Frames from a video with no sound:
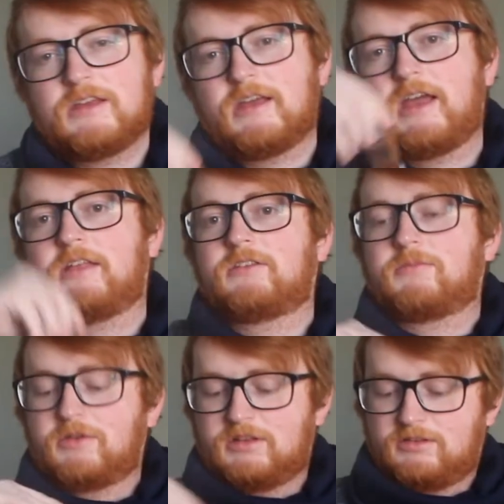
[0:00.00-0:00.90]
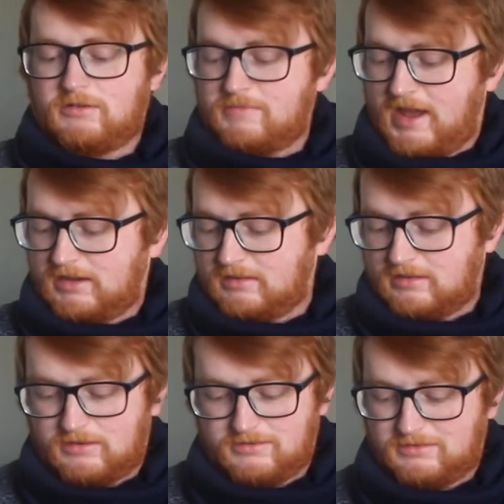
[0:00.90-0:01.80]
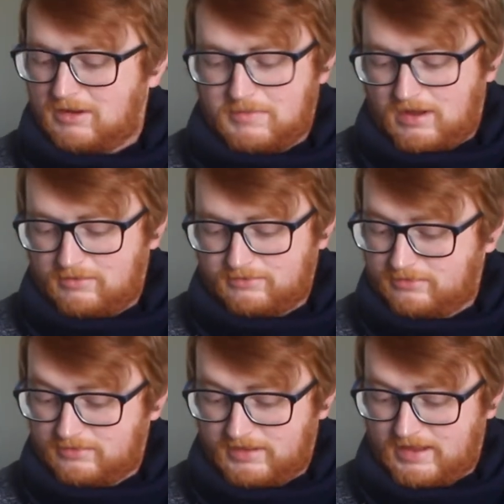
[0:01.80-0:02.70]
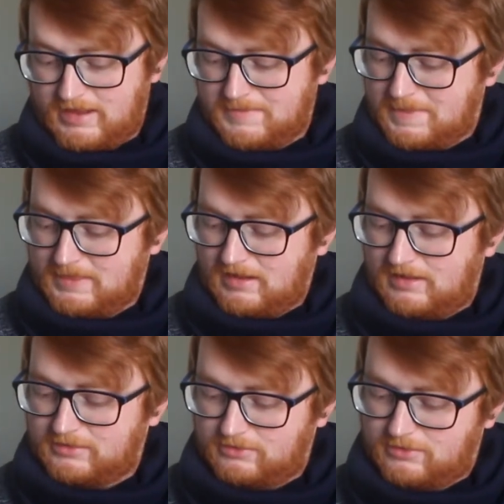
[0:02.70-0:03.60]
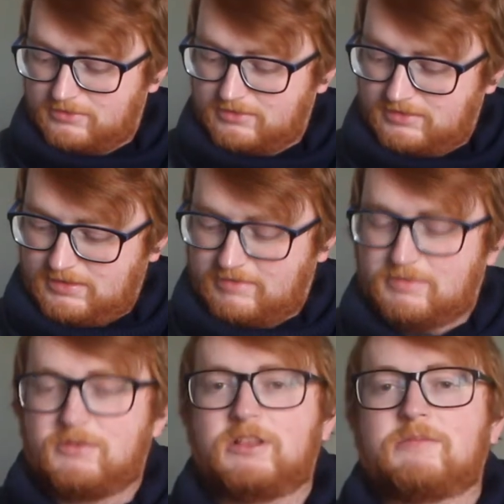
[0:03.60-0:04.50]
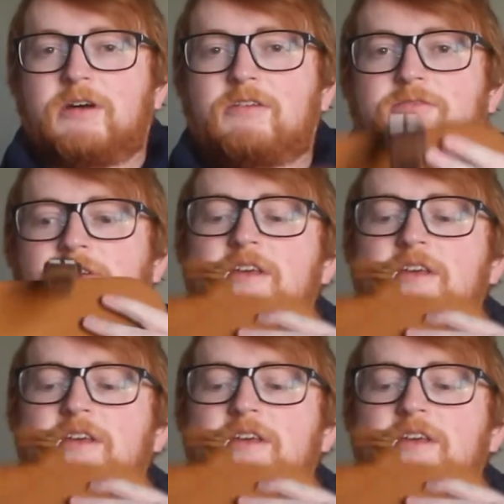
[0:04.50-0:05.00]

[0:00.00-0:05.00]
And they're pretty good magnets, they don't come off on their own, you have to pull them off.